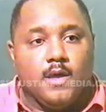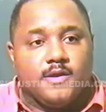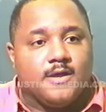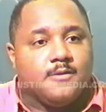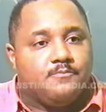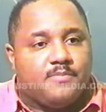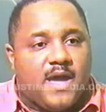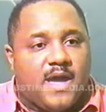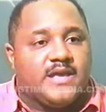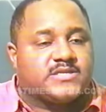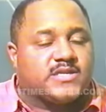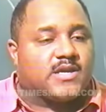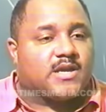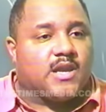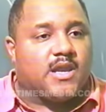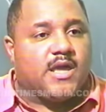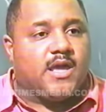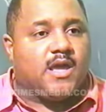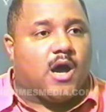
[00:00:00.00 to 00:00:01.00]
that
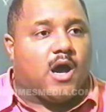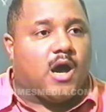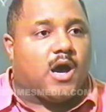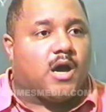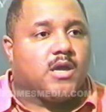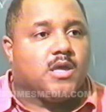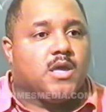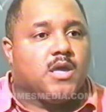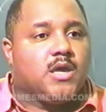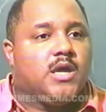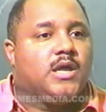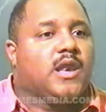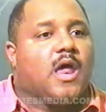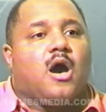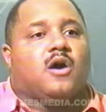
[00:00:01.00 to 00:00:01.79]
basically, uh, he